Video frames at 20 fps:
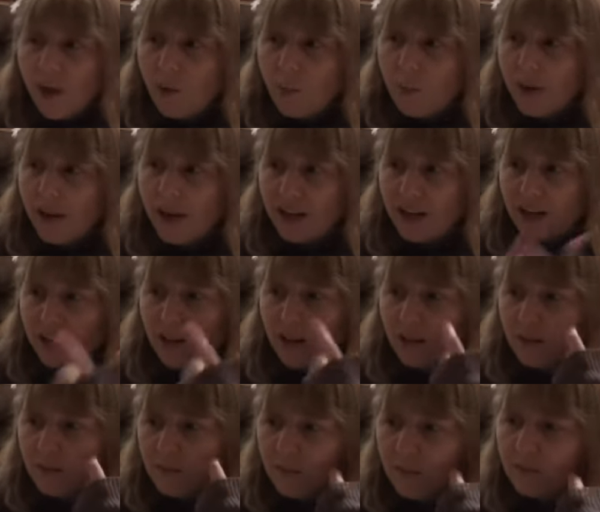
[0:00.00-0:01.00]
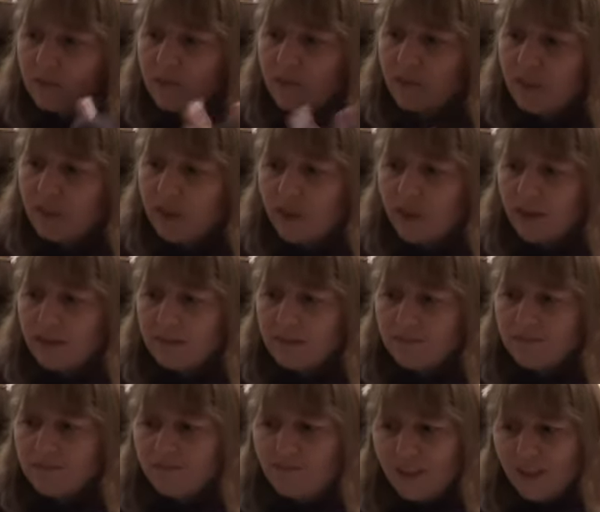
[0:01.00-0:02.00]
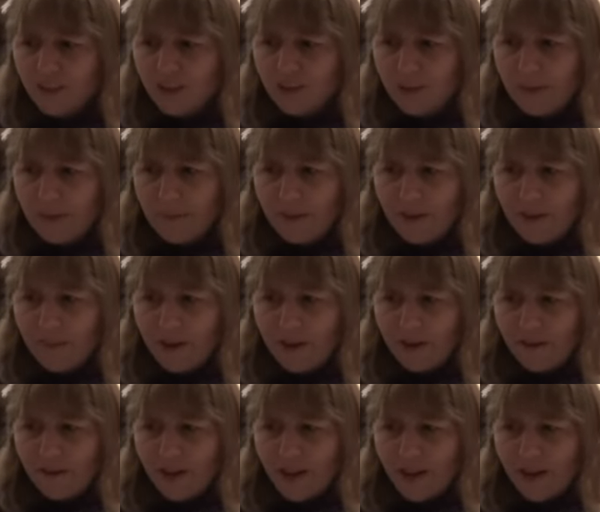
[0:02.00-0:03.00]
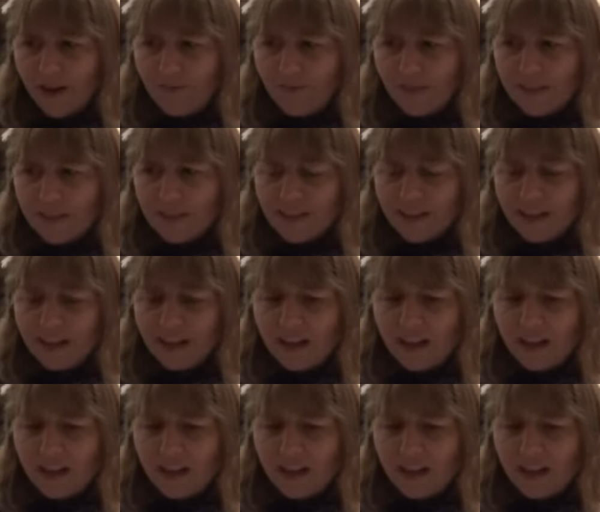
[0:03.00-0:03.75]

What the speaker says: But, you know, I felt creepy about that, obviously.